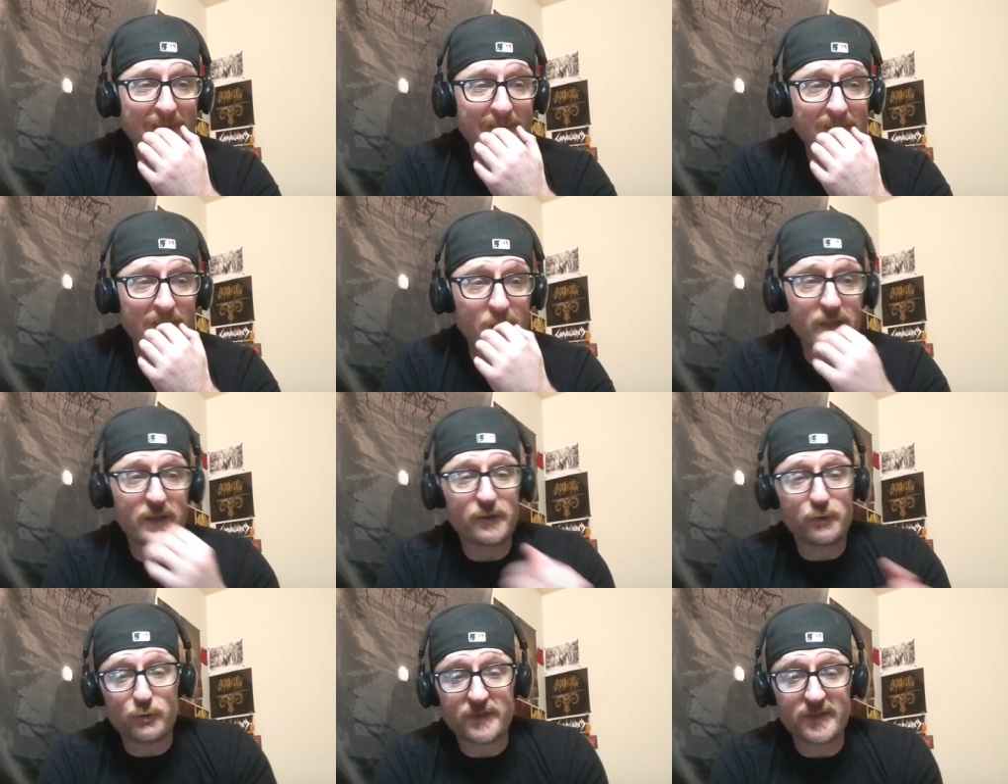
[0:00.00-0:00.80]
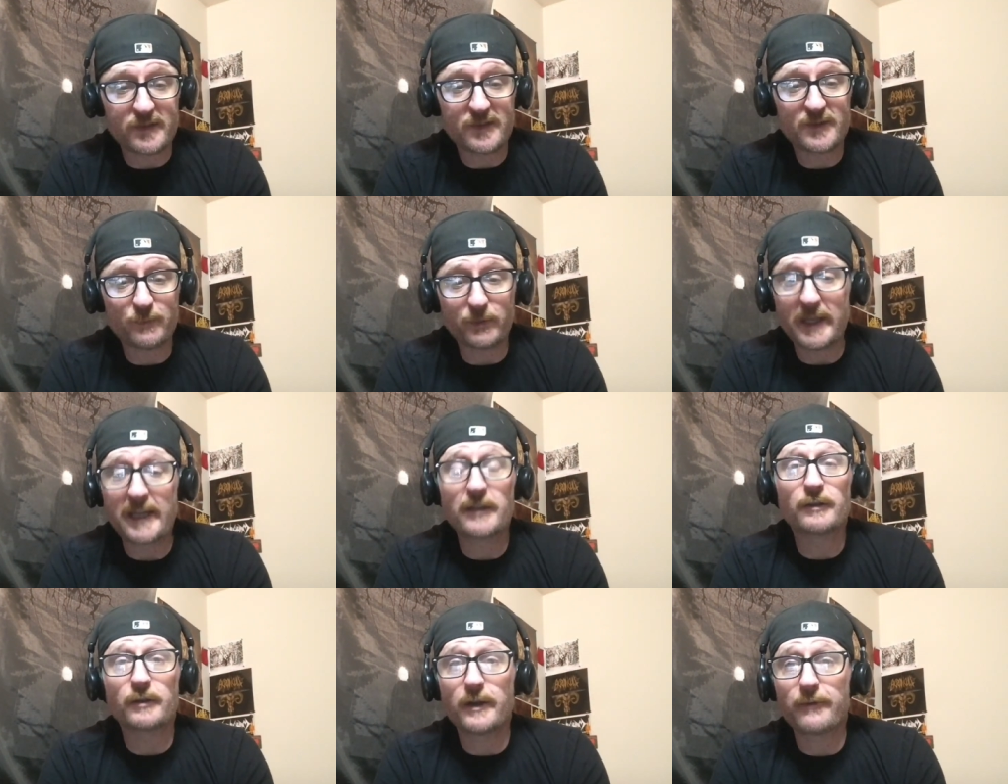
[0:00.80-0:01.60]
he, uses
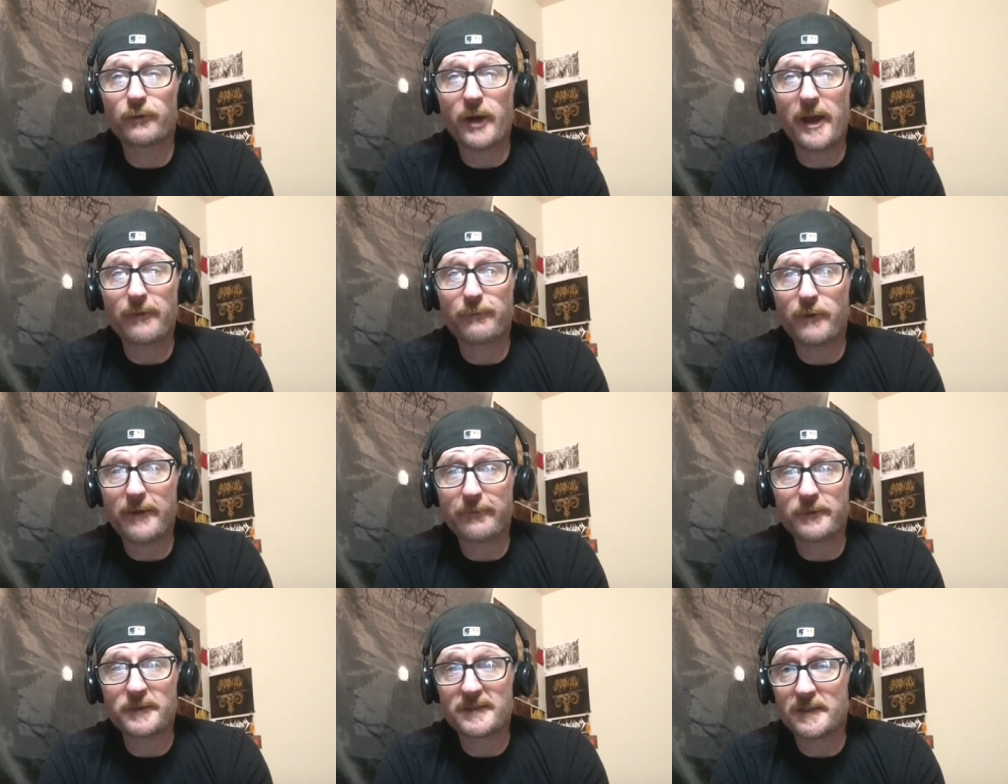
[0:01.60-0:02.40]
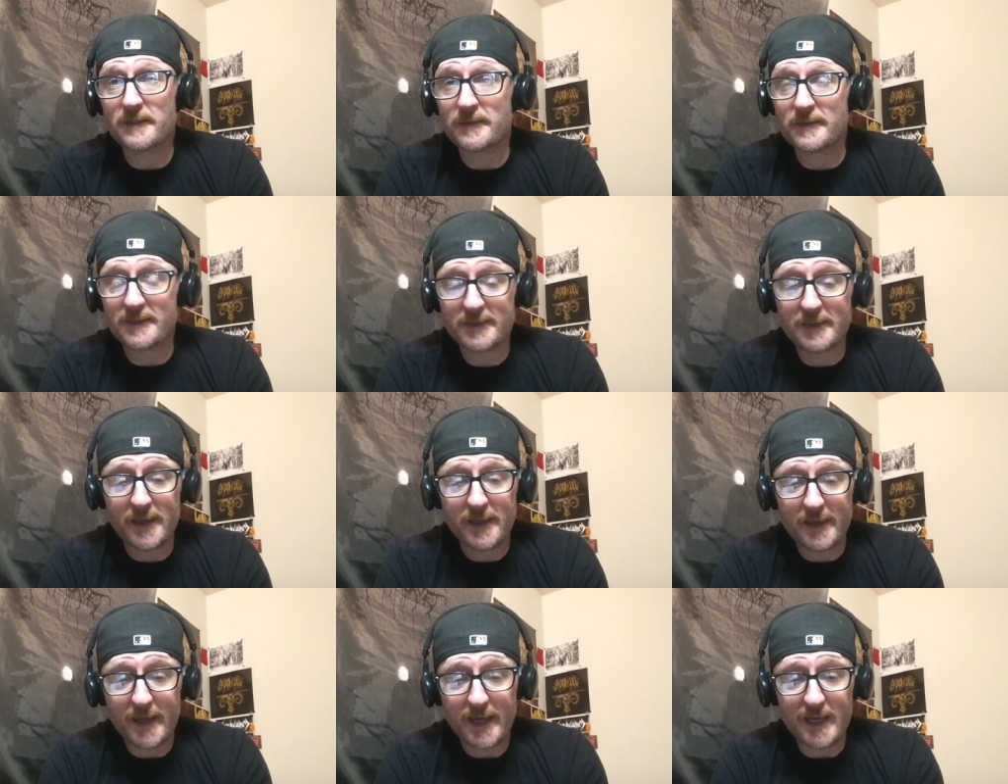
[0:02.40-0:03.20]
blatant Lovecraft references,
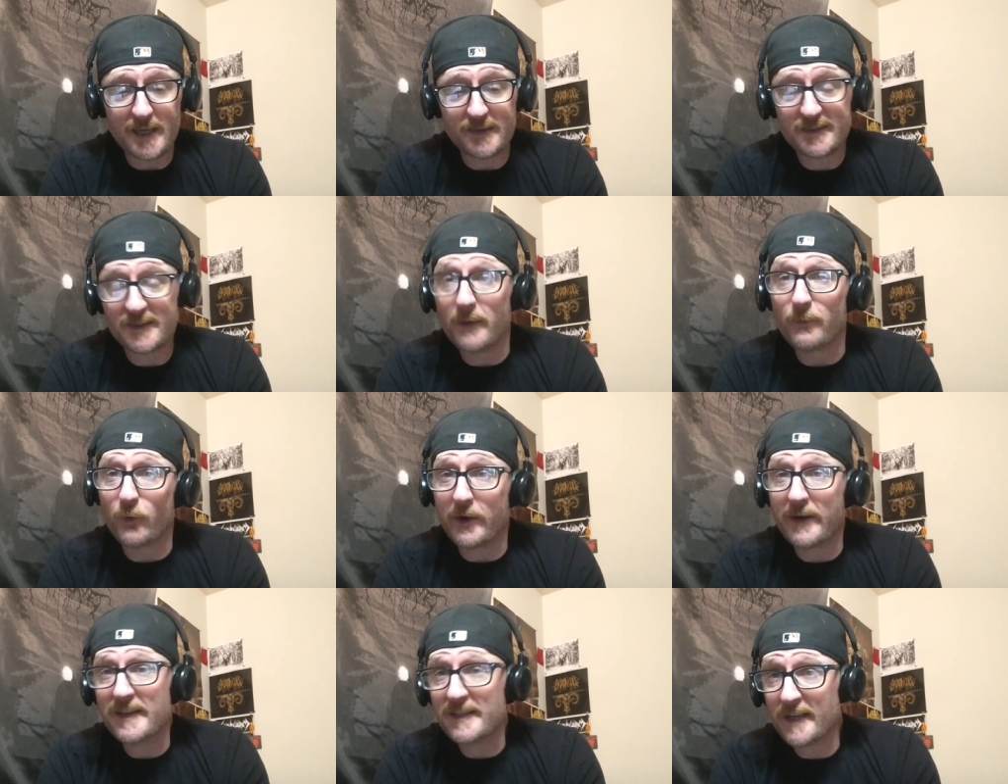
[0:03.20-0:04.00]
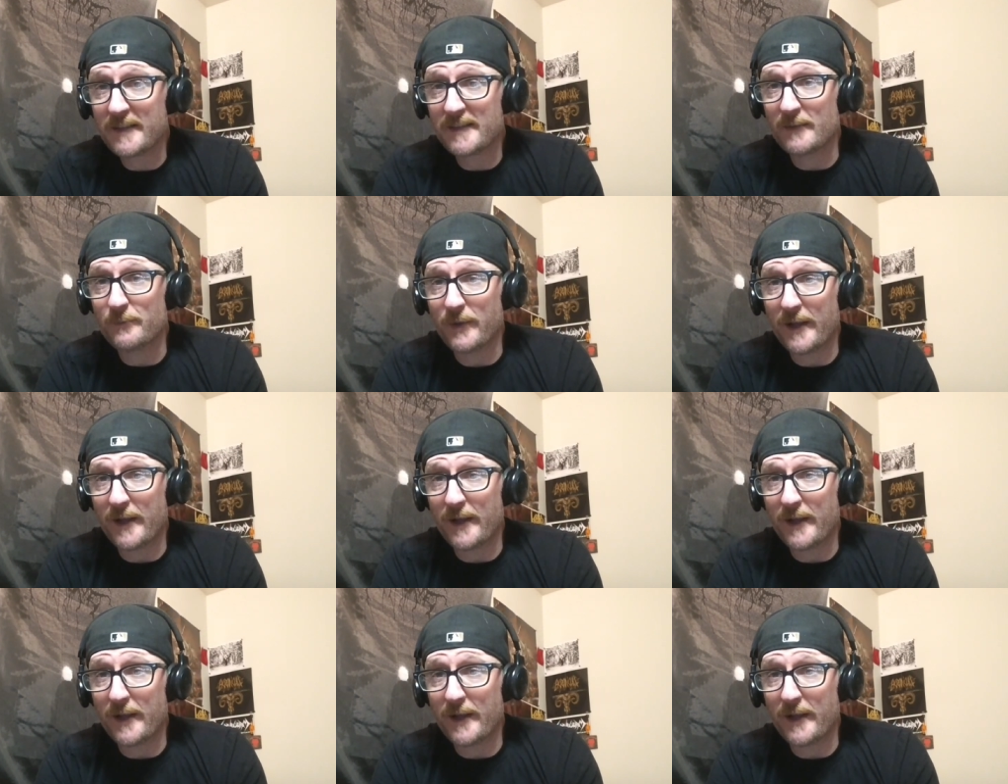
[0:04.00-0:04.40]
and some where he doesn't.